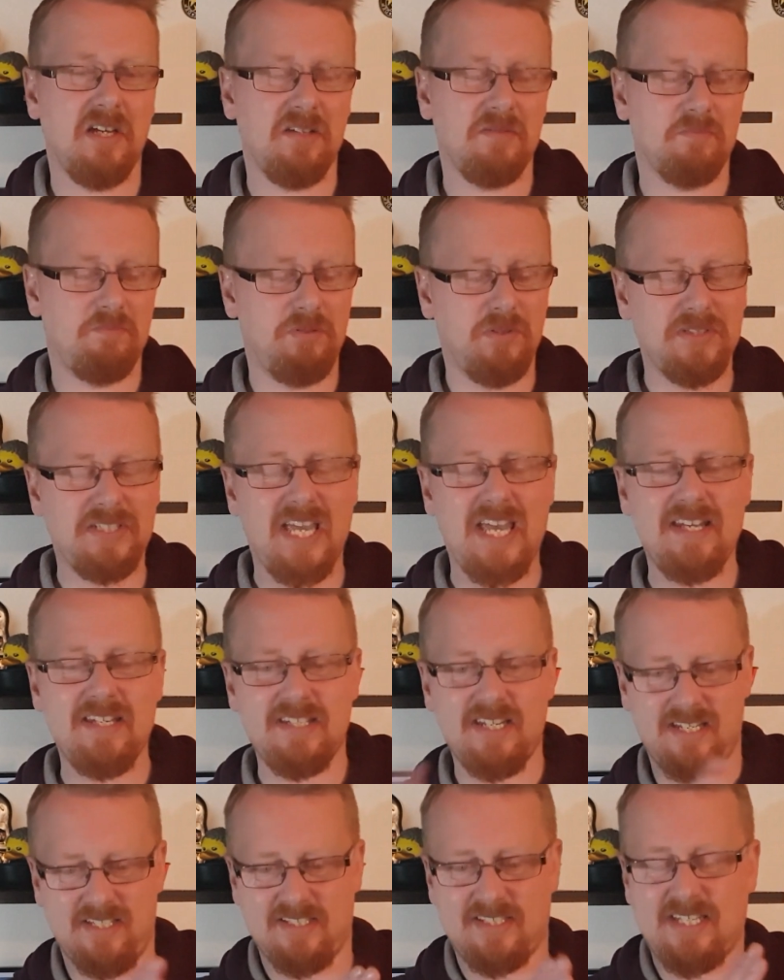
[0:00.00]

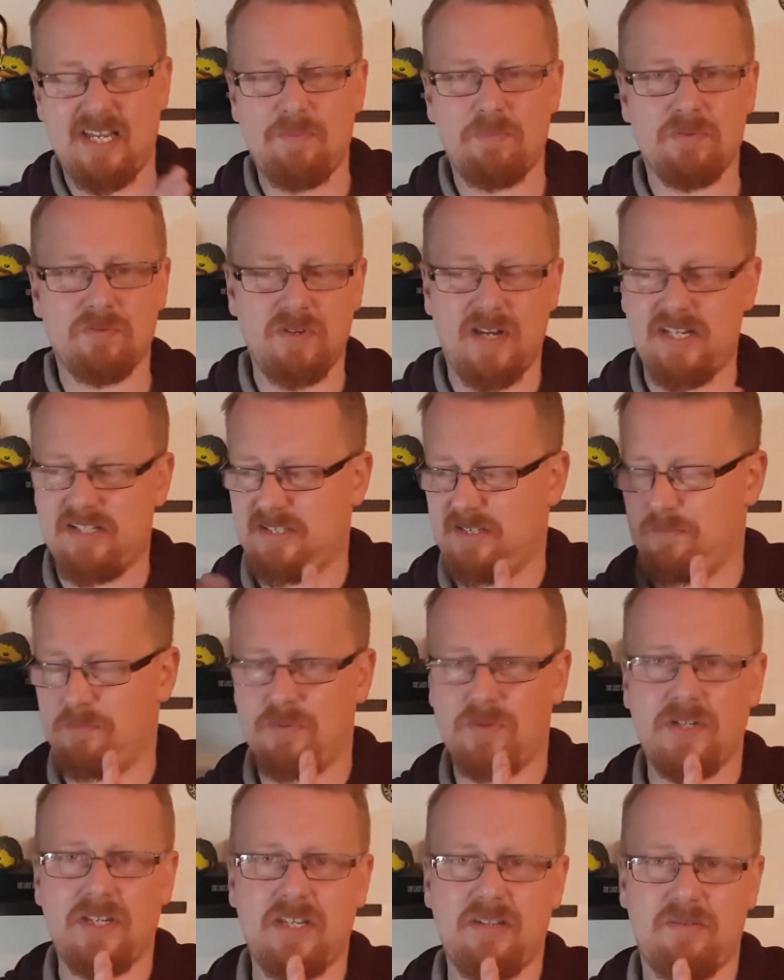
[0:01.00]
Bookend it. Separate it.
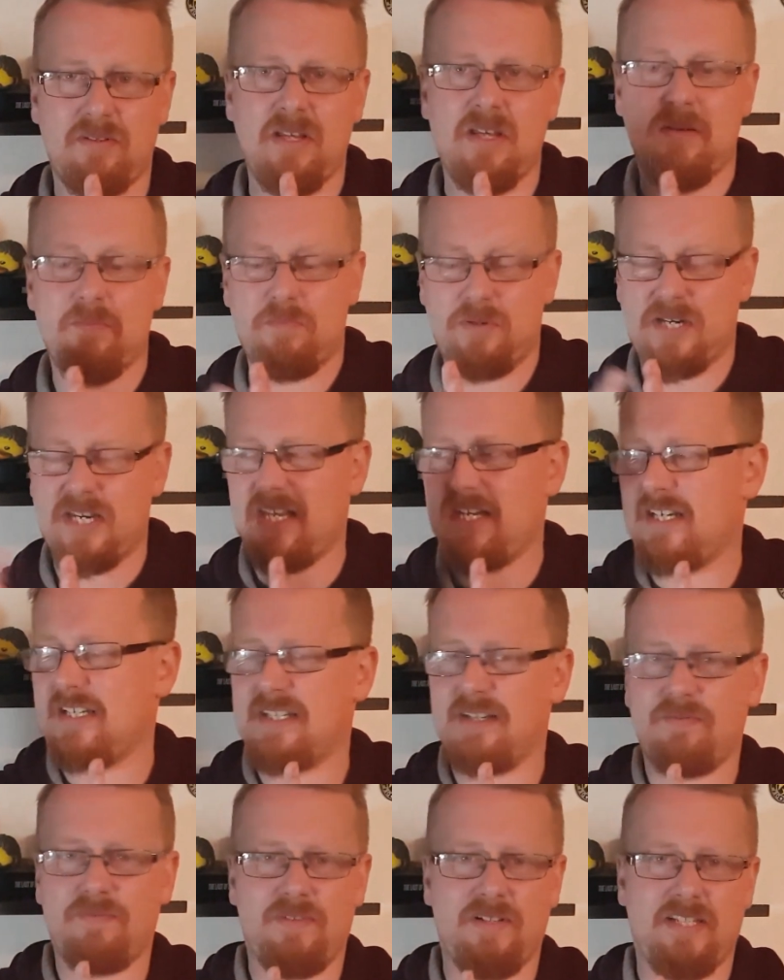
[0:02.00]
Put it in a
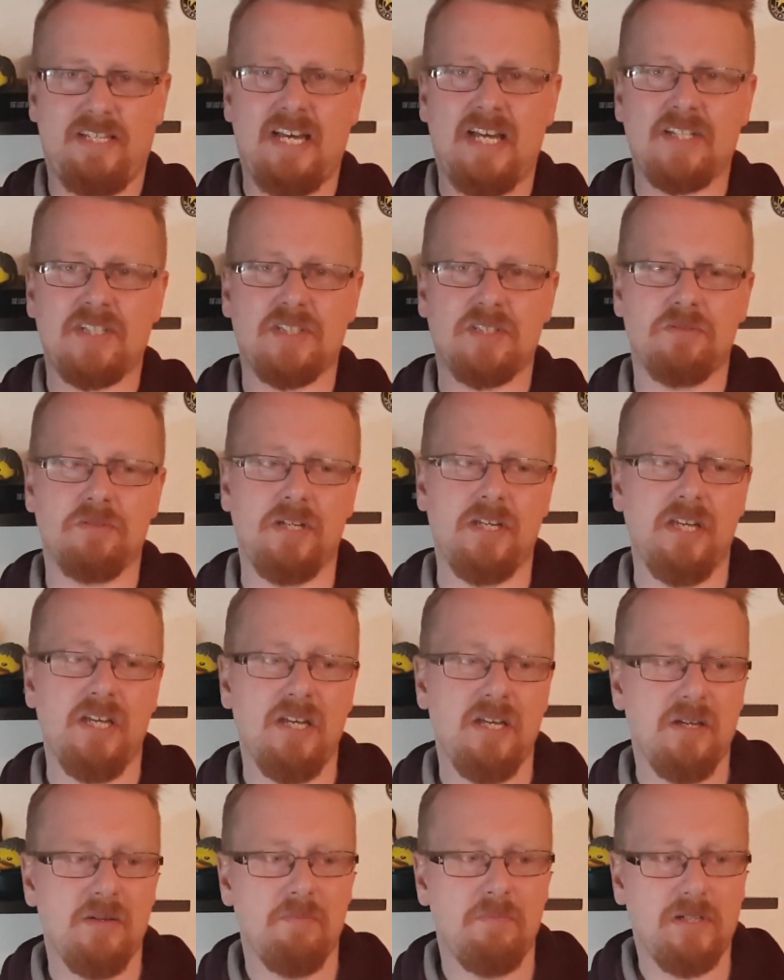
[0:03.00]
different category.
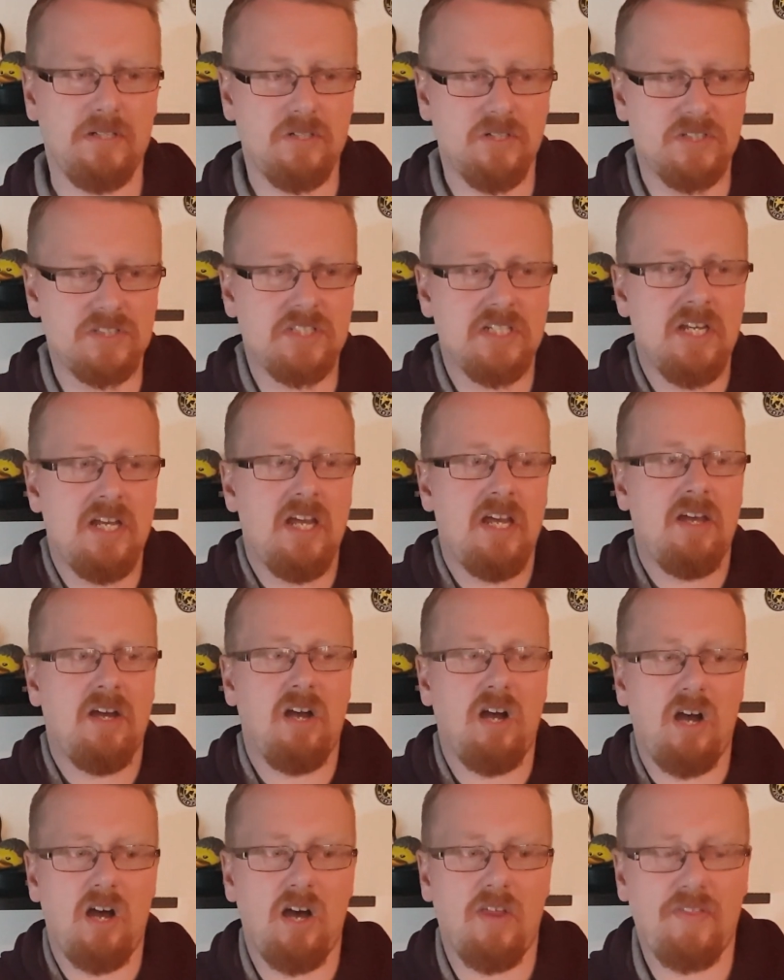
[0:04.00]
Because
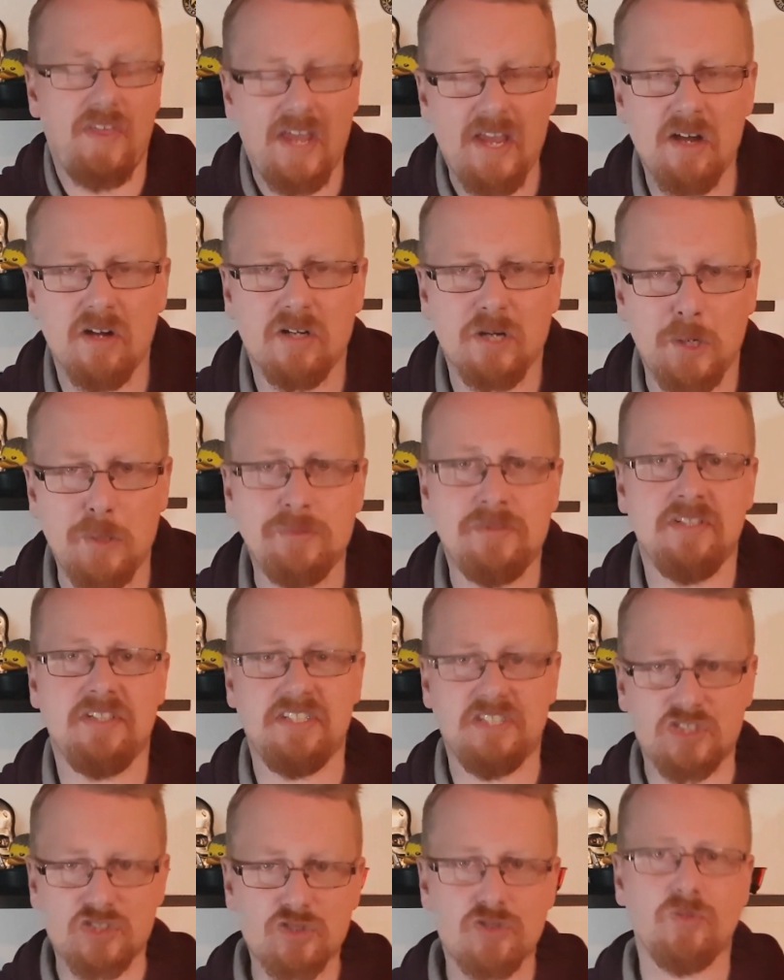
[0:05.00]
they are going to
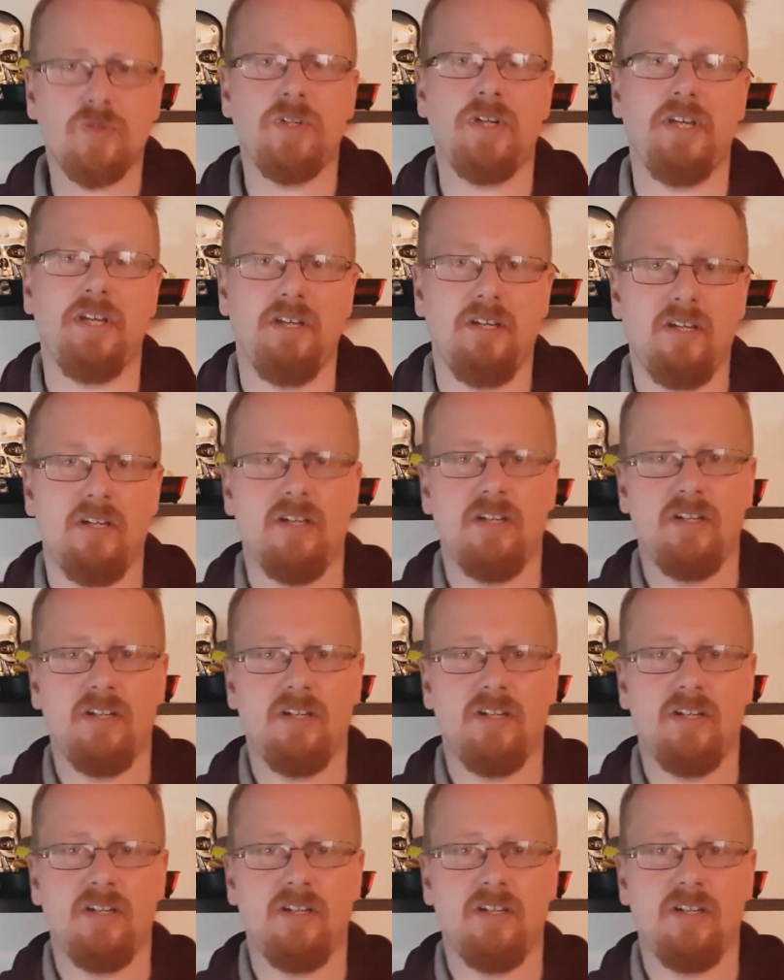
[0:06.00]
destroy